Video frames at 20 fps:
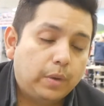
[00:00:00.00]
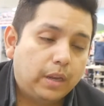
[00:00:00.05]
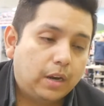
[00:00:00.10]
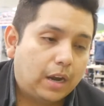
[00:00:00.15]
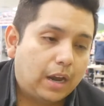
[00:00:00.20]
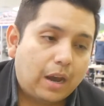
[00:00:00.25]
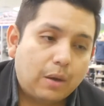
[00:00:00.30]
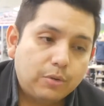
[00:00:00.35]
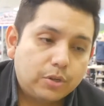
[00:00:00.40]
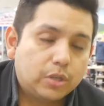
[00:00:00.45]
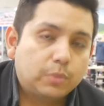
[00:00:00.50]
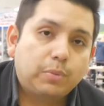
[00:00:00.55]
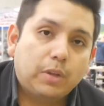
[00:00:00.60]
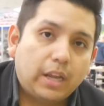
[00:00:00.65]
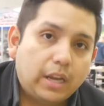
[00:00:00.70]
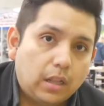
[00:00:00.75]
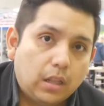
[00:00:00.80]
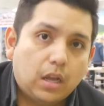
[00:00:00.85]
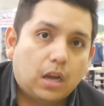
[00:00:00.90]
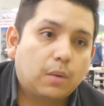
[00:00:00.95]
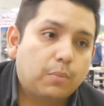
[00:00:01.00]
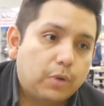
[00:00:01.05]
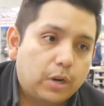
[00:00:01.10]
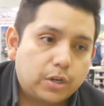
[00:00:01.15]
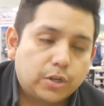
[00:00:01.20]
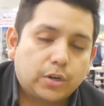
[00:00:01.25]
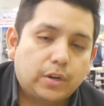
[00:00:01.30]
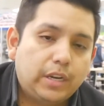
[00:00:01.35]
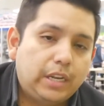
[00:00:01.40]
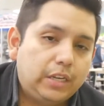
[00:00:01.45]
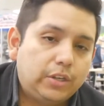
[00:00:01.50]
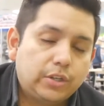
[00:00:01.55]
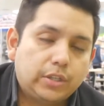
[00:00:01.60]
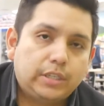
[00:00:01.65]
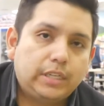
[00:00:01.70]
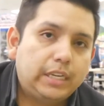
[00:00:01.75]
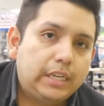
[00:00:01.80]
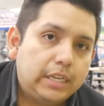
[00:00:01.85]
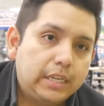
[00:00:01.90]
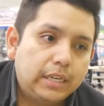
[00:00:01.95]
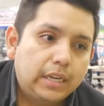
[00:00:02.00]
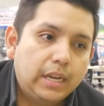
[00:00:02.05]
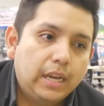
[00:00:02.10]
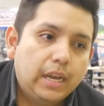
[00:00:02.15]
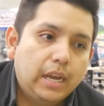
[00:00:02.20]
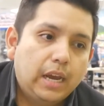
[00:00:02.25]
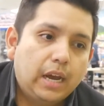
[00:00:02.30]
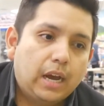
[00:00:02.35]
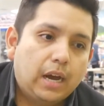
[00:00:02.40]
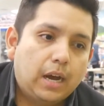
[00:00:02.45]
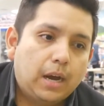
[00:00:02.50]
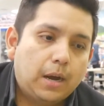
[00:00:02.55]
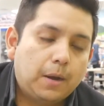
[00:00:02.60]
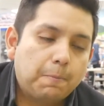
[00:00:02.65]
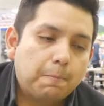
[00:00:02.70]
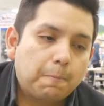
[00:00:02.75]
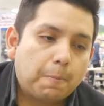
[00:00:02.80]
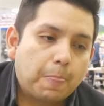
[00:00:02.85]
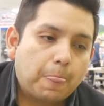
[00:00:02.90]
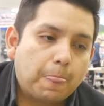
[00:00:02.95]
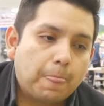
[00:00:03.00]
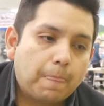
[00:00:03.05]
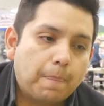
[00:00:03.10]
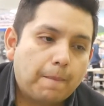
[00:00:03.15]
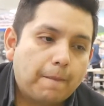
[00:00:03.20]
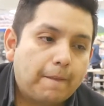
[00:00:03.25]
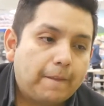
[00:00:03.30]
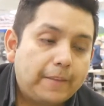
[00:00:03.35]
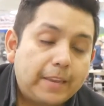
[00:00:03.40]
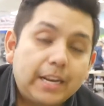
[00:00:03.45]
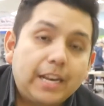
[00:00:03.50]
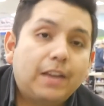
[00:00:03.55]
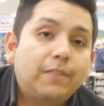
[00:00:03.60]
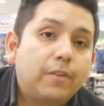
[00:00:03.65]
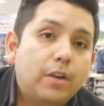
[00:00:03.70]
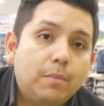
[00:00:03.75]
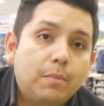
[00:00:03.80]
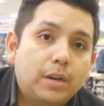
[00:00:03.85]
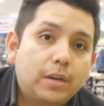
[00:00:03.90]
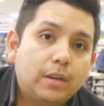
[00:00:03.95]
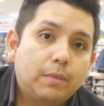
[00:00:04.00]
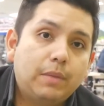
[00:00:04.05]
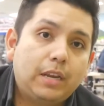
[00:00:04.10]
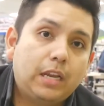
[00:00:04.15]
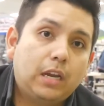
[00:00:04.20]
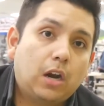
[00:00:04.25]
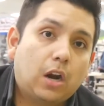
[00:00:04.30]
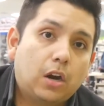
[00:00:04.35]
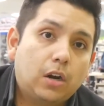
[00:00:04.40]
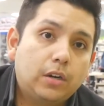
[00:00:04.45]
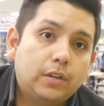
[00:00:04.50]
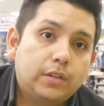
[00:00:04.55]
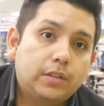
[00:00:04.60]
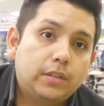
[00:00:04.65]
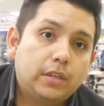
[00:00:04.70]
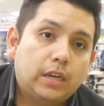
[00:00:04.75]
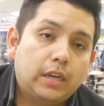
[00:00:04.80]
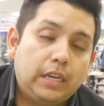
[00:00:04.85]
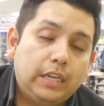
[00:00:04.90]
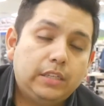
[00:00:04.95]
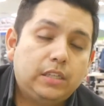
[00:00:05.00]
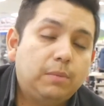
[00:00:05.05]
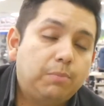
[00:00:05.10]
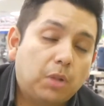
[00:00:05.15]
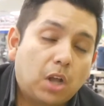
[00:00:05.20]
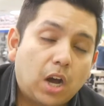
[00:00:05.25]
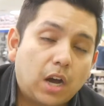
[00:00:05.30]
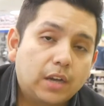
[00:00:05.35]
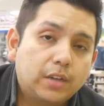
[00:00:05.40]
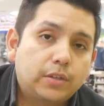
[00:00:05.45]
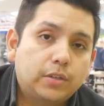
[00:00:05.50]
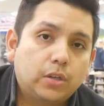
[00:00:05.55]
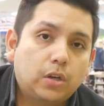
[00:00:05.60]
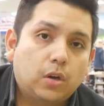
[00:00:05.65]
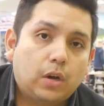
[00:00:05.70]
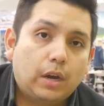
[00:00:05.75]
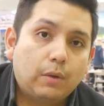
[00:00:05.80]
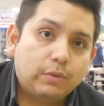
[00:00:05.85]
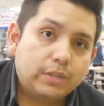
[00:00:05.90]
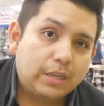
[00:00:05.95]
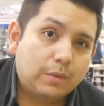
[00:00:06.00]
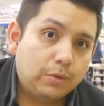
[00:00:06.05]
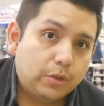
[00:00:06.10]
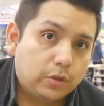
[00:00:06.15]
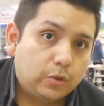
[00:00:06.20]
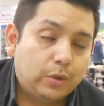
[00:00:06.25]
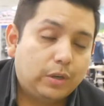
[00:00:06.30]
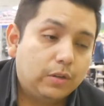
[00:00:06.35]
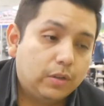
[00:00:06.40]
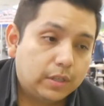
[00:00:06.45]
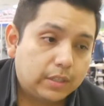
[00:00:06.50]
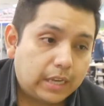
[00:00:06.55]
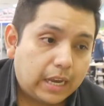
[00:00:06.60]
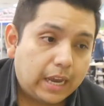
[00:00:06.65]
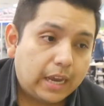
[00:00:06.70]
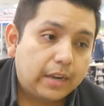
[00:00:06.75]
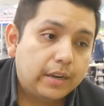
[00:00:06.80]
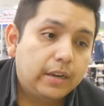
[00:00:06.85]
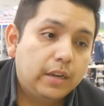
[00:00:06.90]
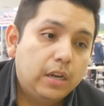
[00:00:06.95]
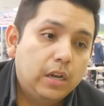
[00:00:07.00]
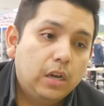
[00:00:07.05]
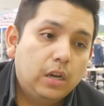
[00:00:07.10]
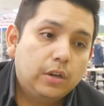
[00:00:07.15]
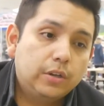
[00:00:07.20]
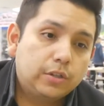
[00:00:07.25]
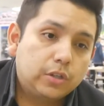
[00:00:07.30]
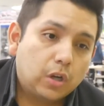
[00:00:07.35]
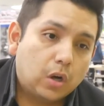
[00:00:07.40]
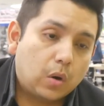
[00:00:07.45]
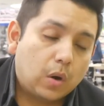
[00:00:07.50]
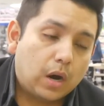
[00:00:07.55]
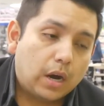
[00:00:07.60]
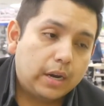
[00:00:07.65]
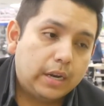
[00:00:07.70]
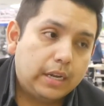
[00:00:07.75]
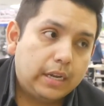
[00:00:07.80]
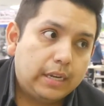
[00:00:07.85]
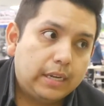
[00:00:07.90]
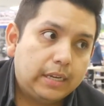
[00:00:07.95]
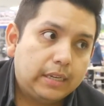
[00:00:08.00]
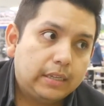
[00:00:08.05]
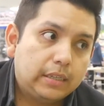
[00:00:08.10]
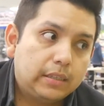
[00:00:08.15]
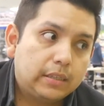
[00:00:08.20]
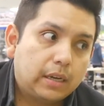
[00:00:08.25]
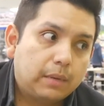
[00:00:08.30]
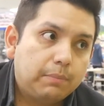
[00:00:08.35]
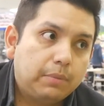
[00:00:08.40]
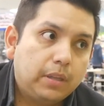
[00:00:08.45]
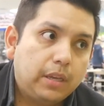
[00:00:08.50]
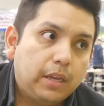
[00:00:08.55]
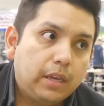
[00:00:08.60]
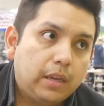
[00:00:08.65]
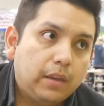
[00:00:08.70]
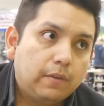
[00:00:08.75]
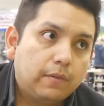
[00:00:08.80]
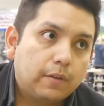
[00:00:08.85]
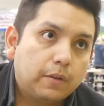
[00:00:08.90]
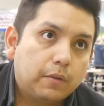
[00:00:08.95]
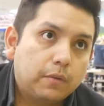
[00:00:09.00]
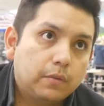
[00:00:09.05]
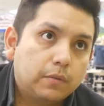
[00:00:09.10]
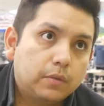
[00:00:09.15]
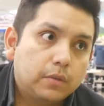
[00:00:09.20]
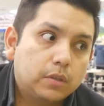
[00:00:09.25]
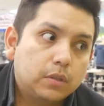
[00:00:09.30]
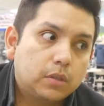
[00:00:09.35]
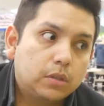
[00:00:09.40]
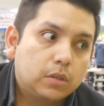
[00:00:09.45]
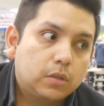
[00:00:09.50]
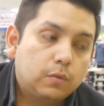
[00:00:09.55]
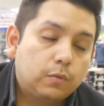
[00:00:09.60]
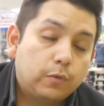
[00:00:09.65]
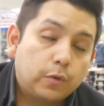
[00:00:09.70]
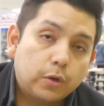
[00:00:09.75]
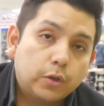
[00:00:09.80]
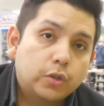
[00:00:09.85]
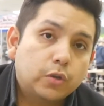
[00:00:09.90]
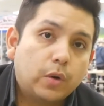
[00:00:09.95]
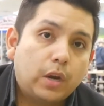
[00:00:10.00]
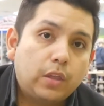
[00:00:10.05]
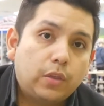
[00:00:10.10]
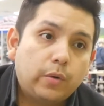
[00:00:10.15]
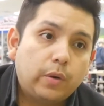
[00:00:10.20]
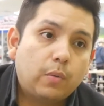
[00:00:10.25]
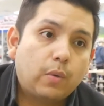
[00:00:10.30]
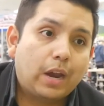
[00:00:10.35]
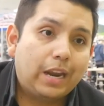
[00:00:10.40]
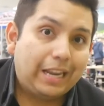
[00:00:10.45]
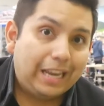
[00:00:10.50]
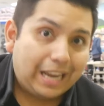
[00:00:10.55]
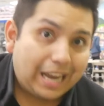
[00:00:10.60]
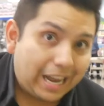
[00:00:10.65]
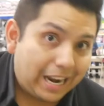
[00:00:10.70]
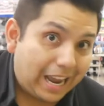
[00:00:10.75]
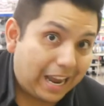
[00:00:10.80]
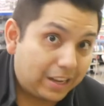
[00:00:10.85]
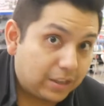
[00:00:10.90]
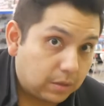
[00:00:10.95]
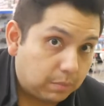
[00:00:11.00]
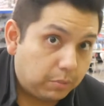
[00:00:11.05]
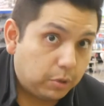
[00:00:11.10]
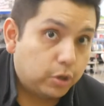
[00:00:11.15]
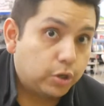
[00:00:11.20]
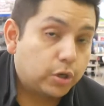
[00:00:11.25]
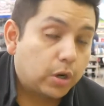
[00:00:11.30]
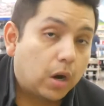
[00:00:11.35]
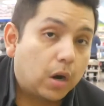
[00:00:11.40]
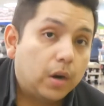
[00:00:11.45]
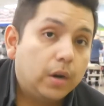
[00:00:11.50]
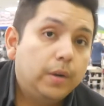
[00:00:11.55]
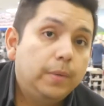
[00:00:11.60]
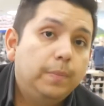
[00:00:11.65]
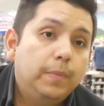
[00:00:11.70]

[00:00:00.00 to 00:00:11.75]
I was just applying a lot of pressure, and he just didn't have very many cards, easy block, so I was able to dwindle his hand. So on his, I believe, first grade 3 ride, he kind of had to push hard.